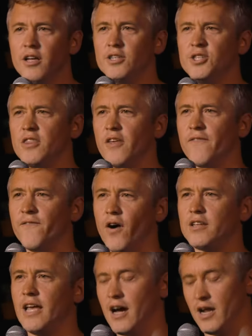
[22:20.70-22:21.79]
Sit the
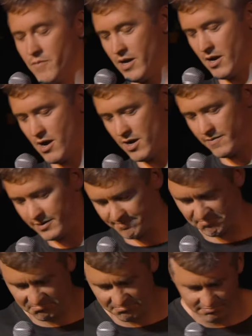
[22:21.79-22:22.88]
fuck down. I'm like, all
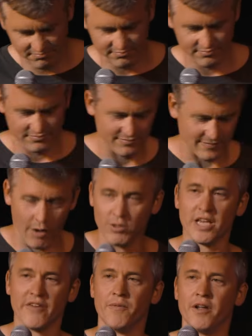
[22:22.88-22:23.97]
right. I always
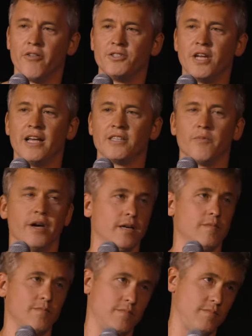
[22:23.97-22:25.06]
give him another chance. I'm like,
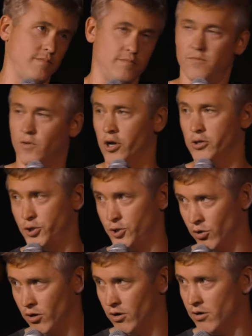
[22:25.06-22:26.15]
are you
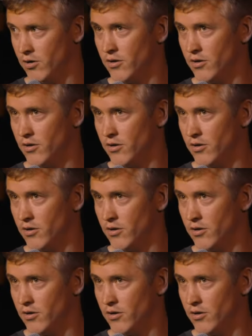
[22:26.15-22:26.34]
sure?